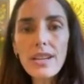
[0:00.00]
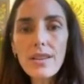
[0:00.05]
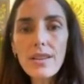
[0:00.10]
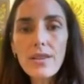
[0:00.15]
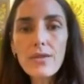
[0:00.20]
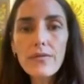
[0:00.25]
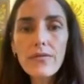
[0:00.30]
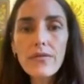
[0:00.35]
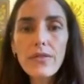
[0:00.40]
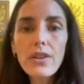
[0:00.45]

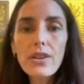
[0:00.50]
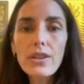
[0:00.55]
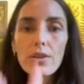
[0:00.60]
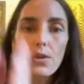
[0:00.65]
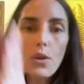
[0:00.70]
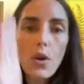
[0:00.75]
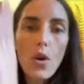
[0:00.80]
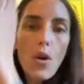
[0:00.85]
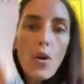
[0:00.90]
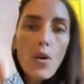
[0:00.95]
They're very
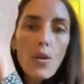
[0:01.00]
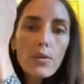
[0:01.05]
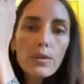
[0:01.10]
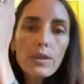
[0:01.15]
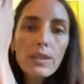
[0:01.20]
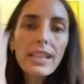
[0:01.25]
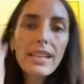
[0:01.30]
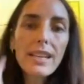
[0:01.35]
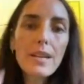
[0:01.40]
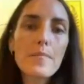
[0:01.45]
tall,
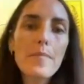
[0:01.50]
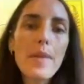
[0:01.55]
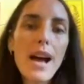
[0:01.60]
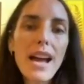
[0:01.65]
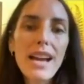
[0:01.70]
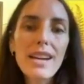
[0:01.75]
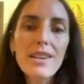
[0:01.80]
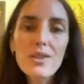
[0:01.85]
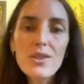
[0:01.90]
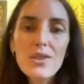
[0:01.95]
skinny
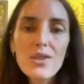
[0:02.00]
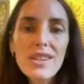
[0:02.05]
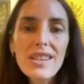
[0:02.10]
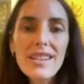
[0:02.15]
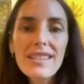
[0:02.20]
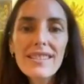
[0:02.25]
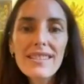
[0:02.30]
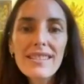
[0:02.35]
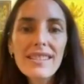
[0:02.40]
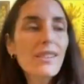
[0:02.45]
pine
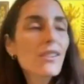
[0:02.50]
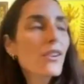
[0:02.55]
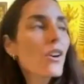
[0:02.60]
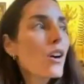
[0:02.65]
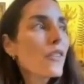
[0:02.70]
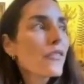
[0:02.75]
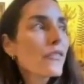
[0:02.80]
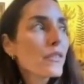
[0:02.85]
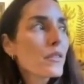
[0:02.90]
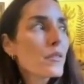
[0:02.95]
trees that are
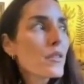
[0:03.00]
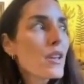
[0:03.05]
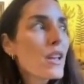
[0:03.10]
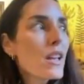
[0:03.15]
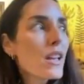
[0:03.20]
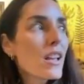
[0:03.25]
often